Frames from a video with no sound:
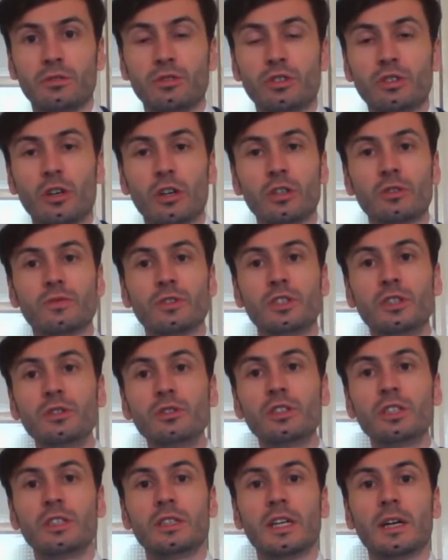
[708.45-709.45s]
to start
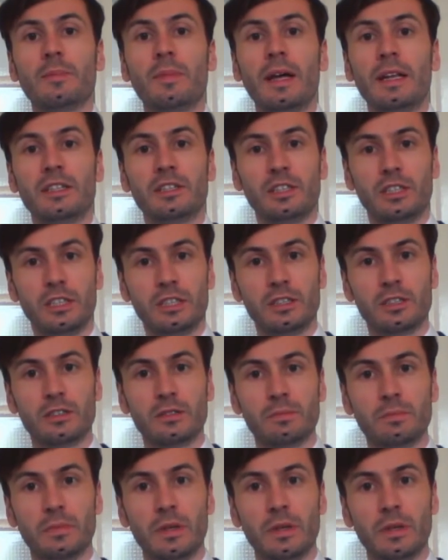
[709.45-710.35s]
reducing their balance sheets,